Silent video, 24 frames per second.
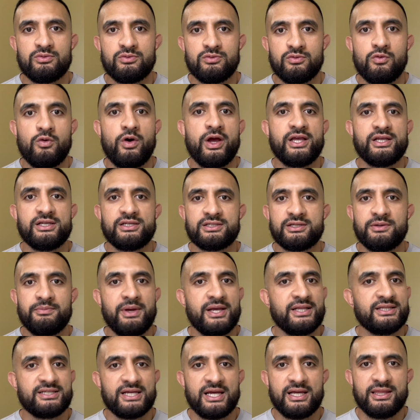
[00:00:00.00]
ways to
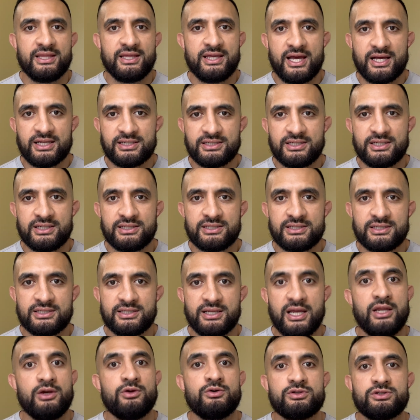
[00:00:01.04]
maintain the assets
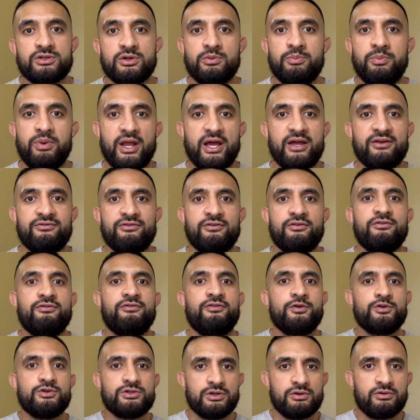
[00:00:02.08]
and also plan for
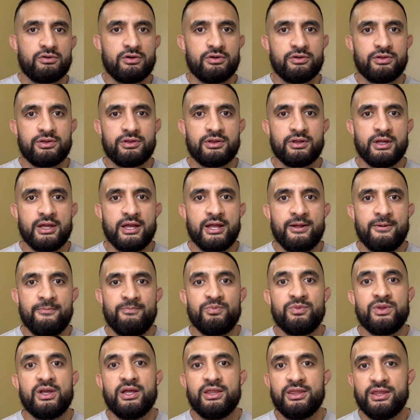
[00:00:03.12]
future growth.
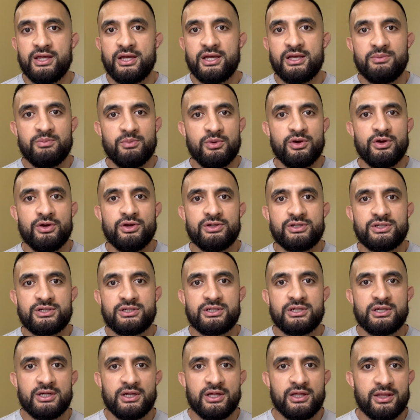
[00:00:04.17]
And there
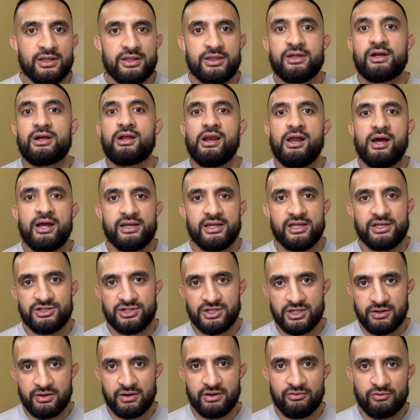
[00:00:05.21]
emerged the client
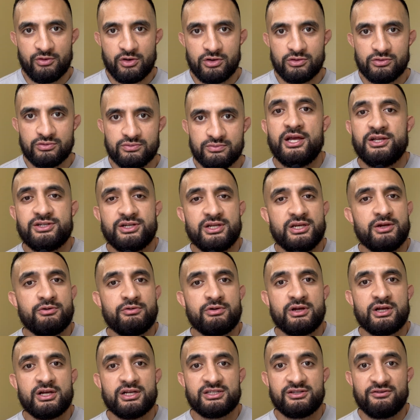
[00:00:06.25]
engineering role.
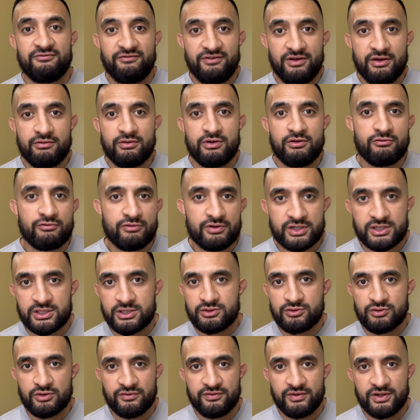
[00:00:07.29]
Engineering is a very
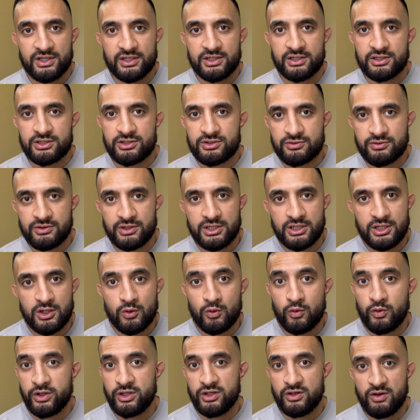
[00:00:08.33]
risk-driven industry
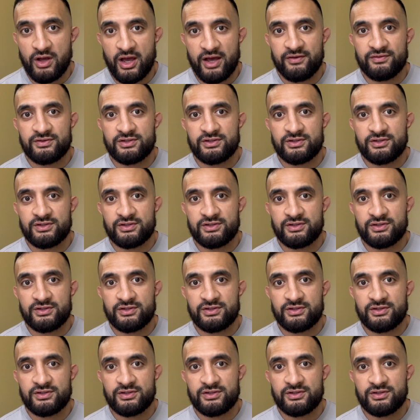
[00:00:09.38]
where you have